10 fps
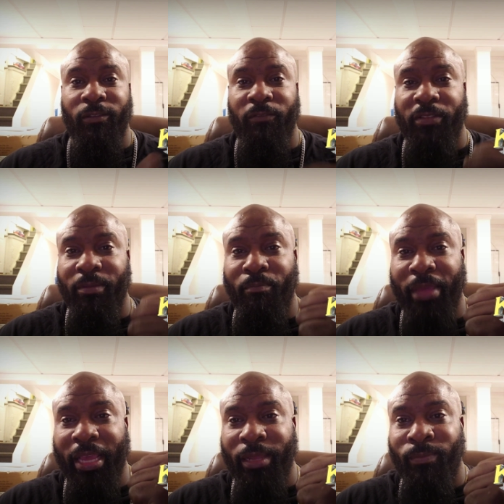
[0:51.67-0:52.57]
for the
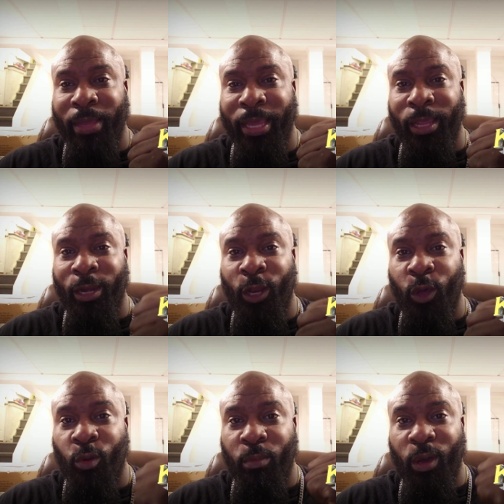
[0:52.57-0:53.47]
main man,
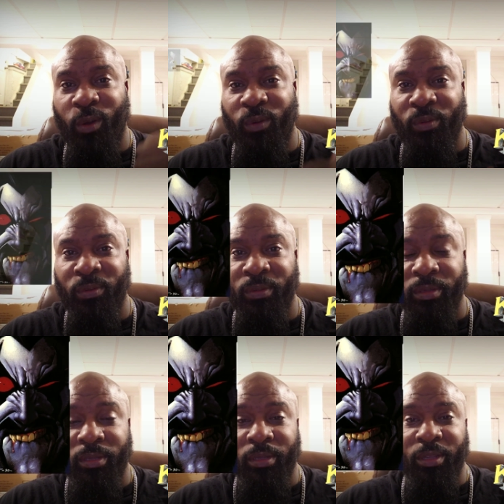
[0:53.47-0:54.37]
Lobo.
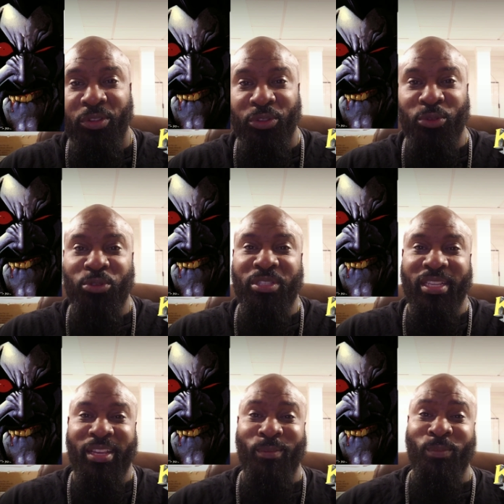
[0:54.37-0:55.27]
You
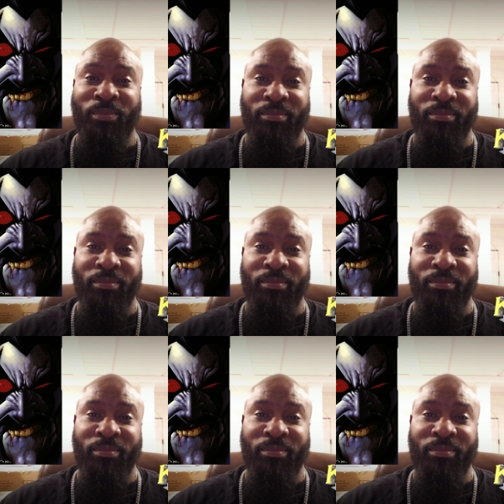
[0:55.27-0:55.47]
see him.